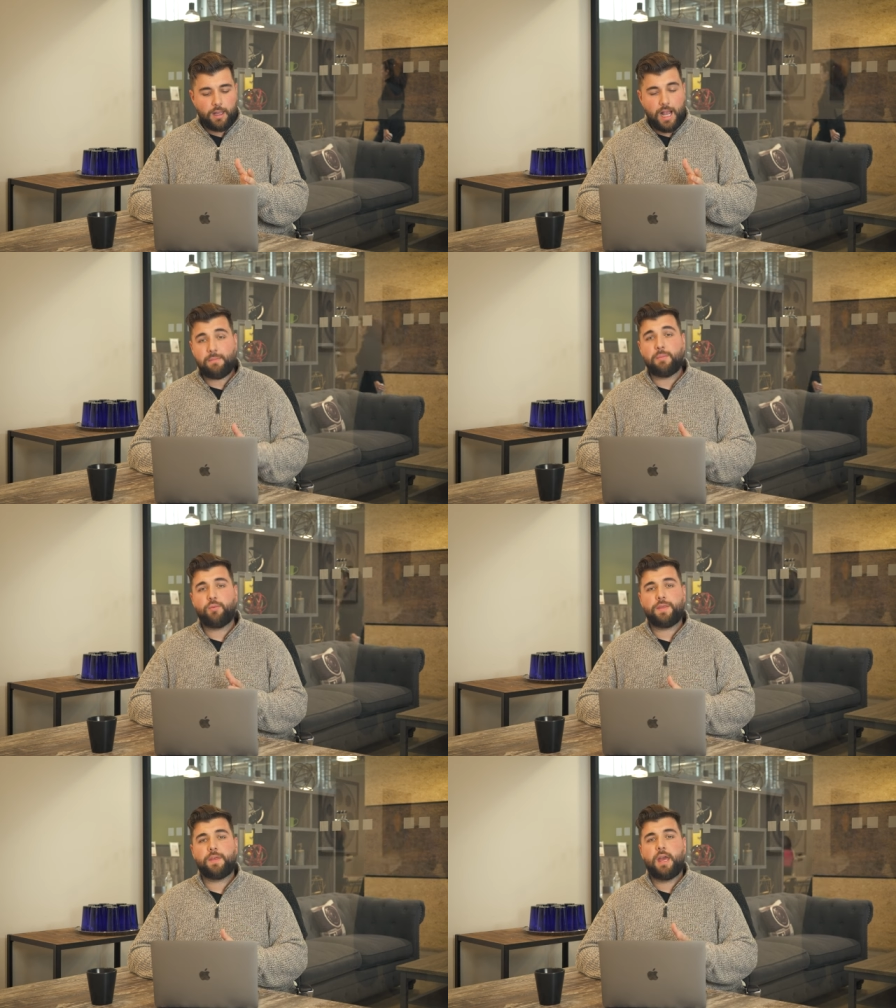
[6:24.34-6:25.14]
come up
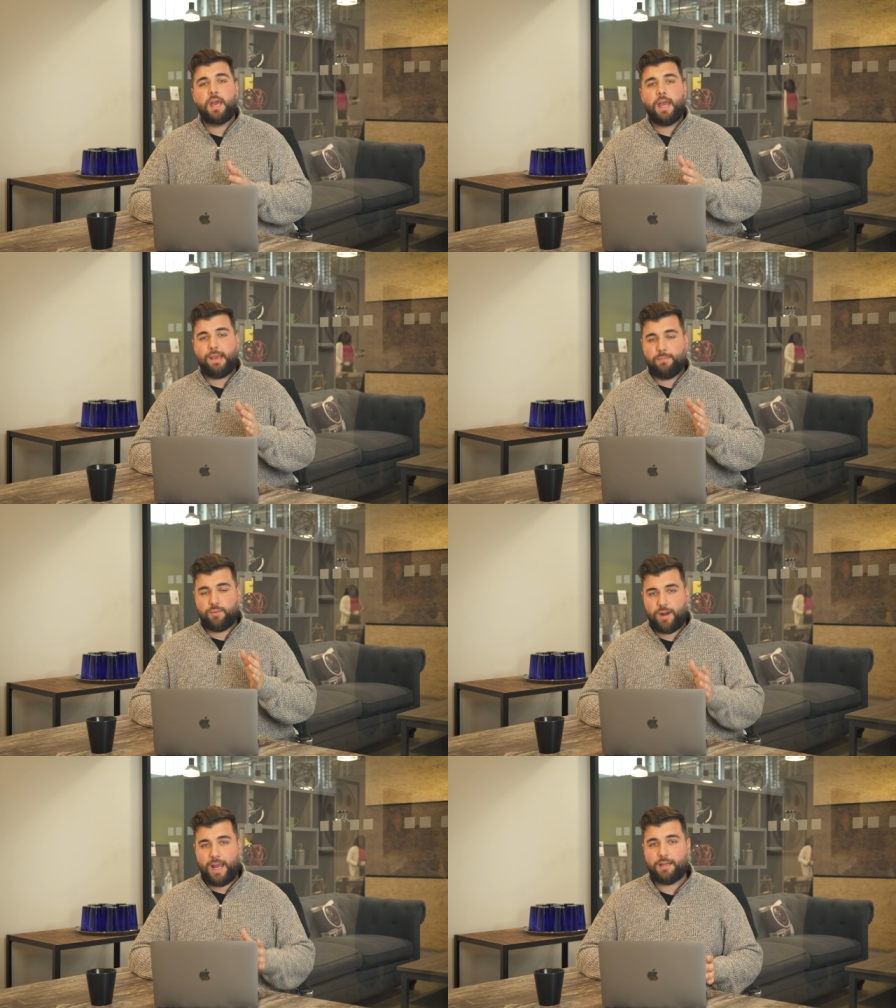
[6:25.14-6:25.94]
with a
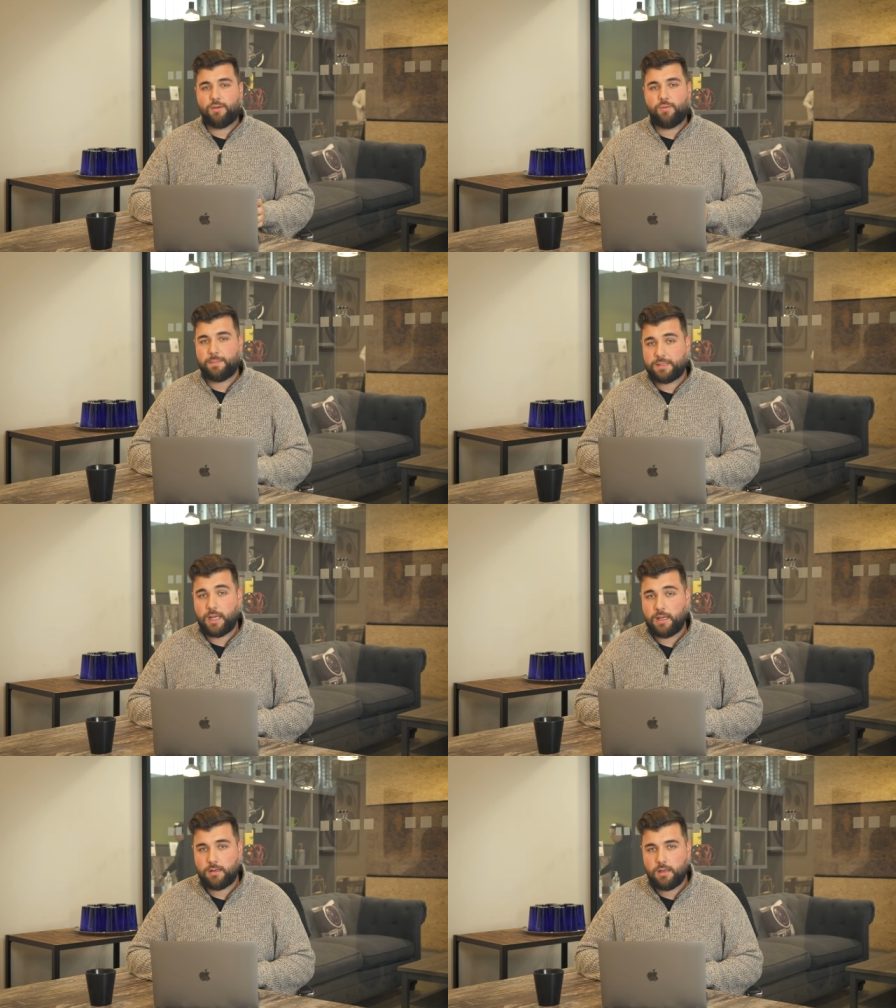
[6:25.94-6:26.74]
branded
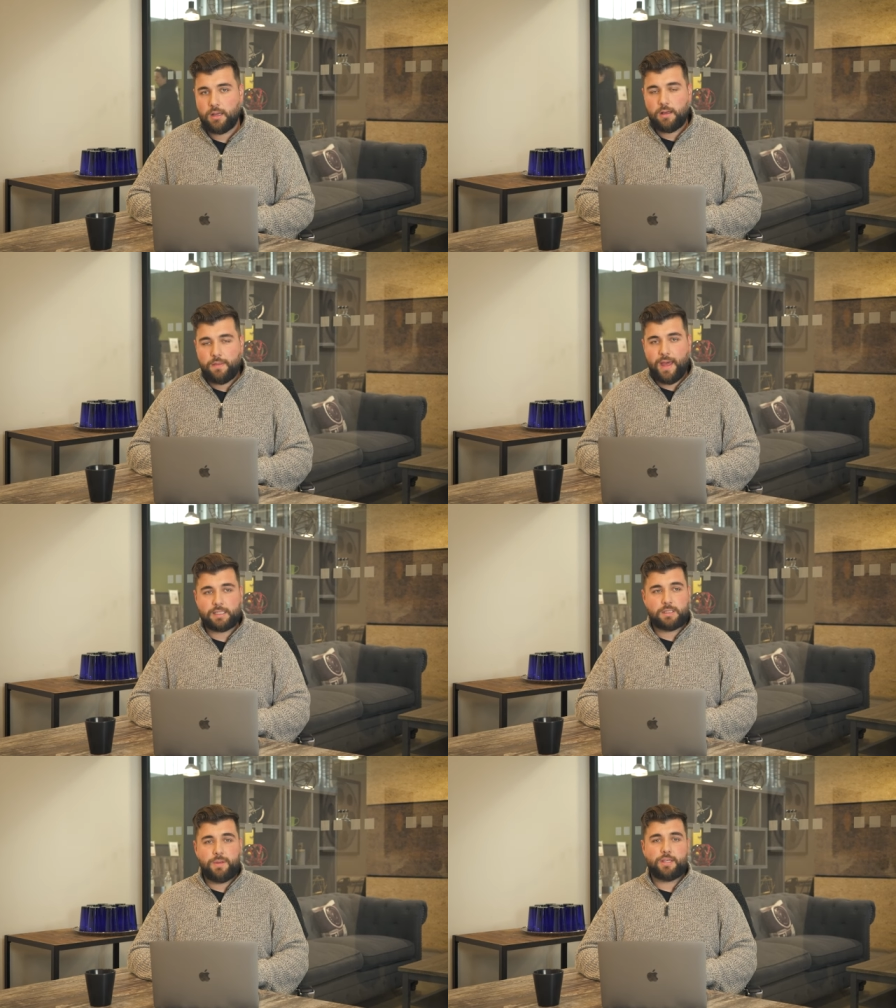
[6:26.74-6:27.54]
website
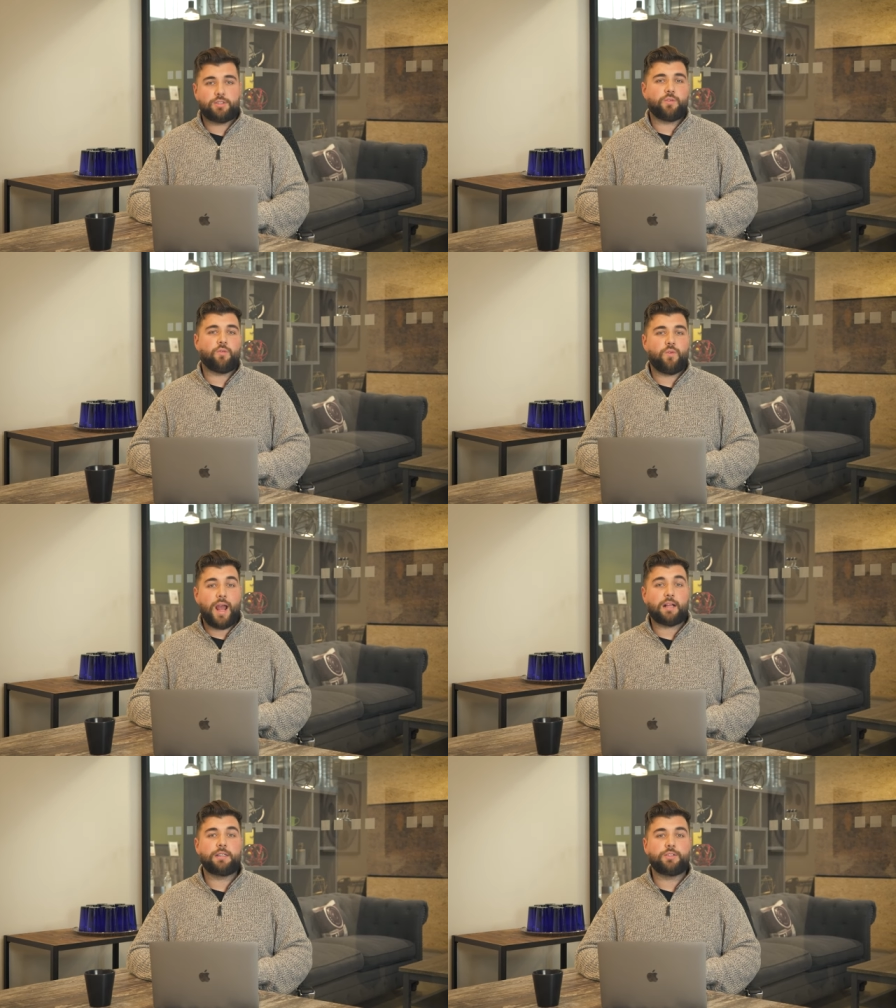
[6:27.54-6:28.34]
that speaks
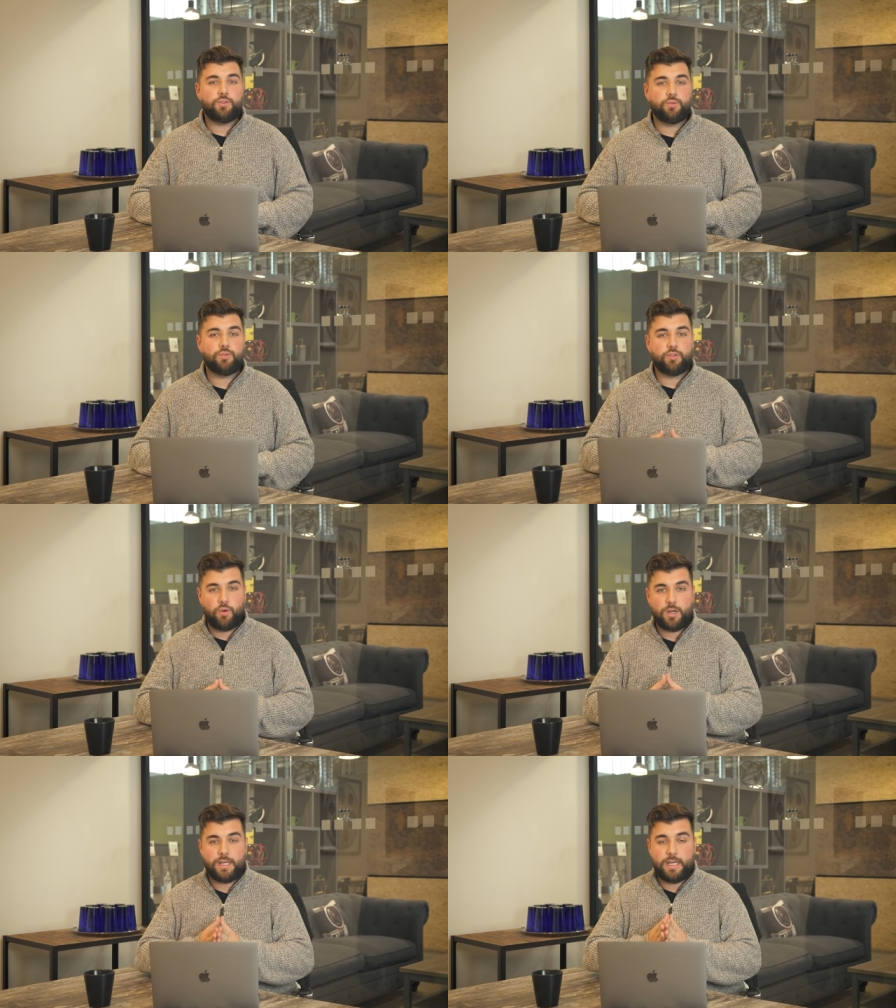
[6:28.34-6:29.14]
directly to
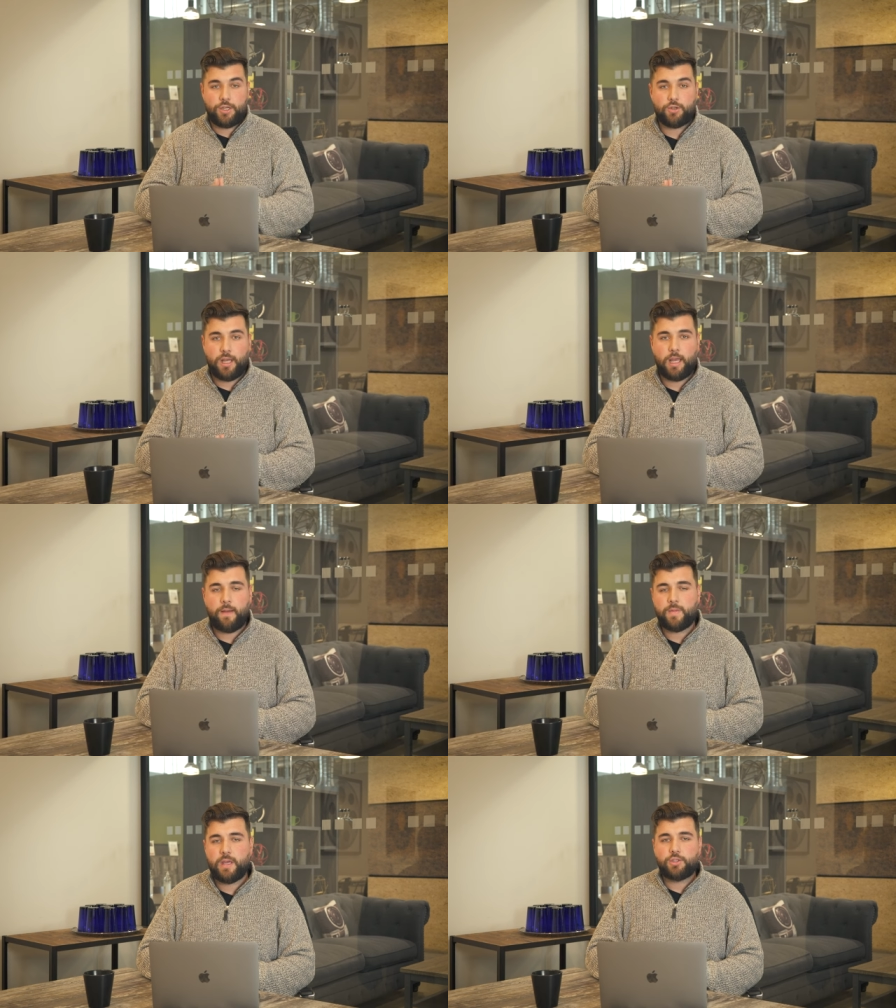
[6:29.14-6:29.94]
your niche, okay?